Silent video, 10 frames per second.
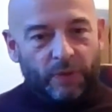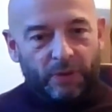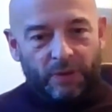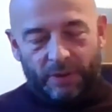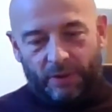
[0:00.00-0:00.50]
So
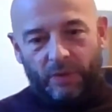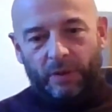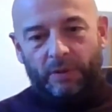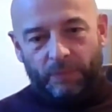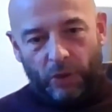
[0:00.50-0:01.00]
in
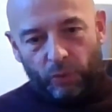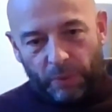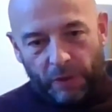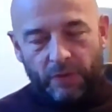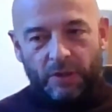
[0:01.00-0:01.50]
the long
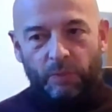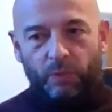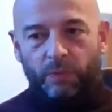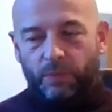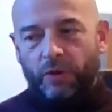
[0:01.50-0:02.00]
period of
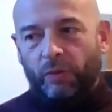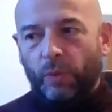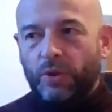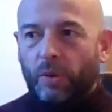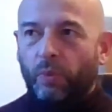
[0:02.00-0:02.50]
time during
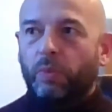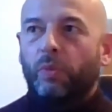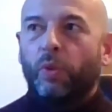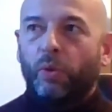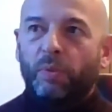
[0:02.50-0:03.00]
which I've
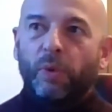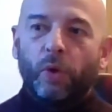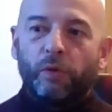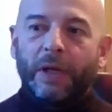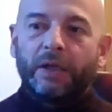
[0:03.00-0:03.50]
worked with
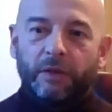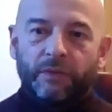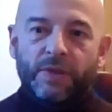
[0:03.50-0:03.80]
Paula Radcliffe,